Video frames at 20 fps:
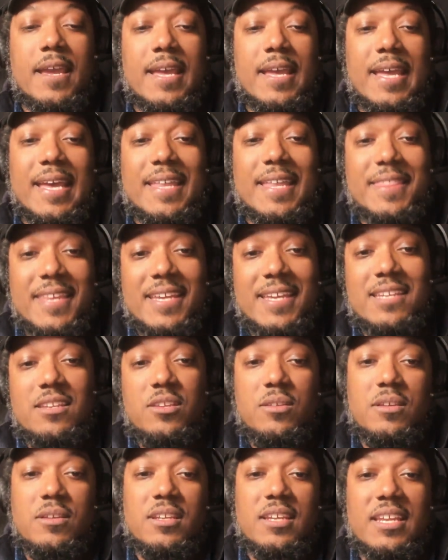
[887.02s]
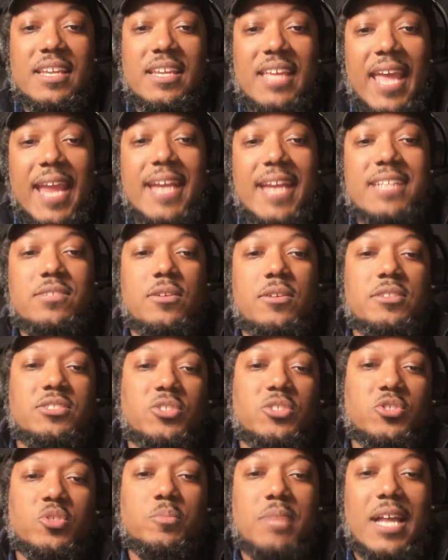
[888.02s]
And then you can engage on
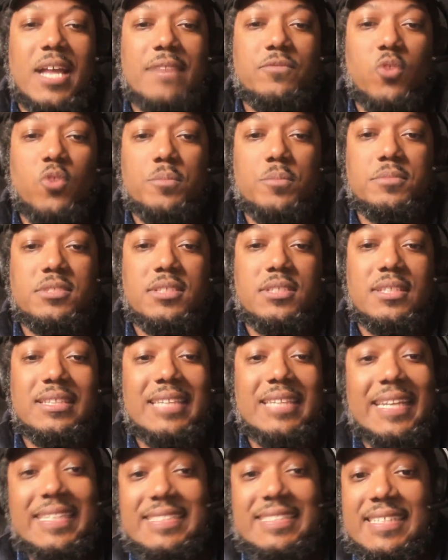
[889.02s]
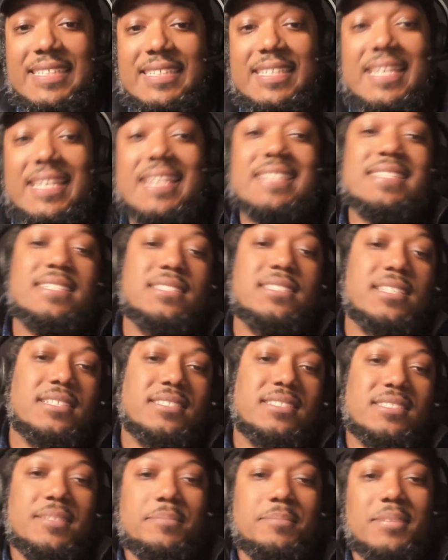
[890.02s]
social platforms. LinkedIn isn't
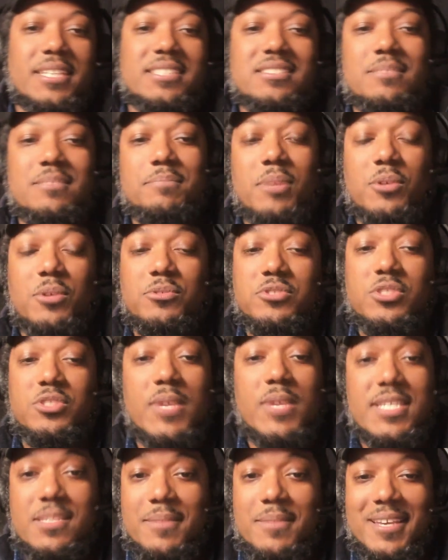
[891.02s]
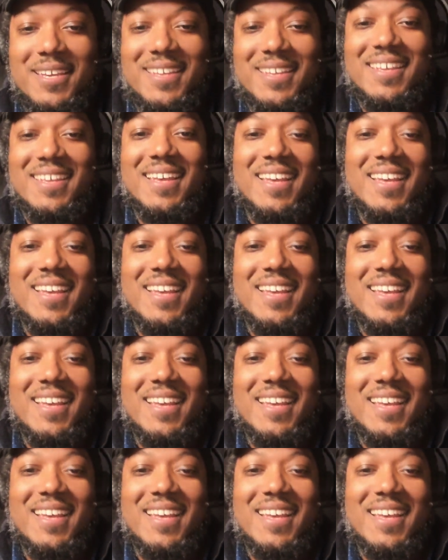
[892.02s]
just a place to post your resume.